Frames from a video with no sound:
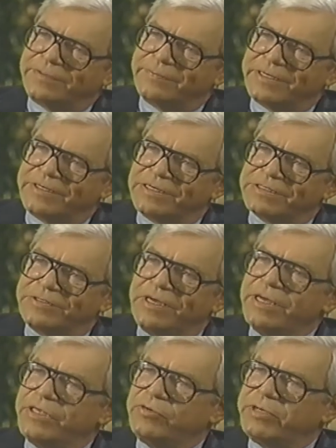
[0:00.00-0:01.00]
because you
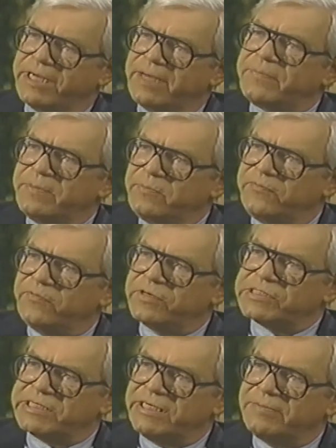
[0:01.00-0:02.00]
get up for a
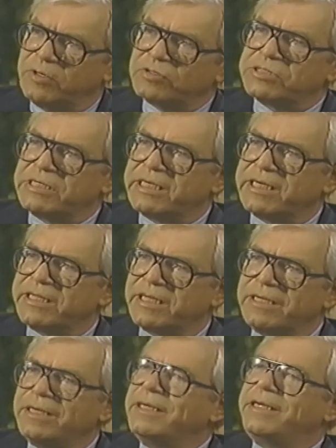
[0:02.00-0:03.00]
scene emotionally, and then
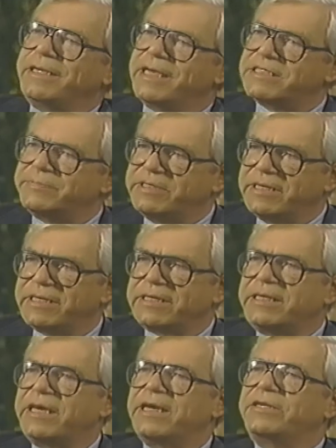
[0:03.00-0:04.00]
it has to be done
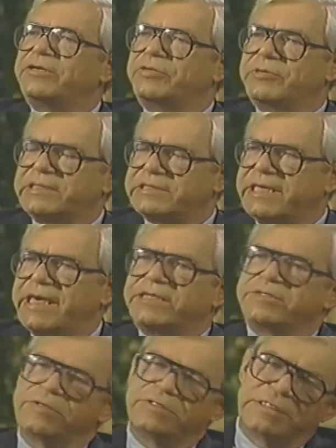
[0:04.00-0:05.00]
again. You're doing takes,
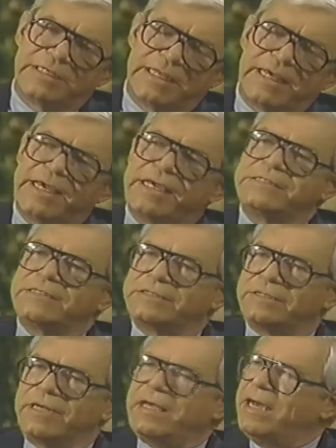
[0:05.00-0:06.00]
or there are delays, and
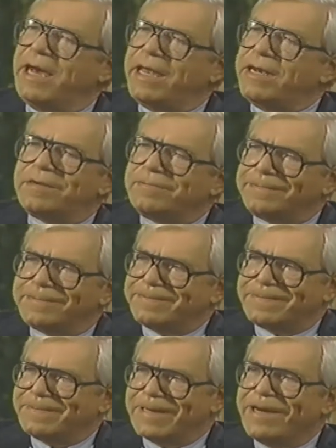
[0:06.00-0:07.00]
so I don't know.
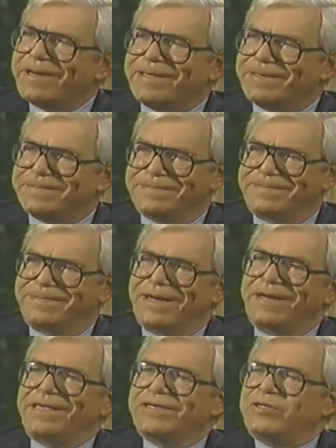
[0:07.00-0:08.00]
How do
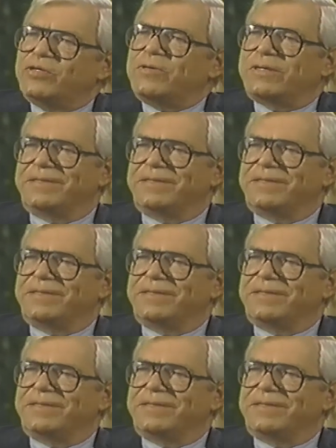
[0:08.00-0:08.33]
you do it?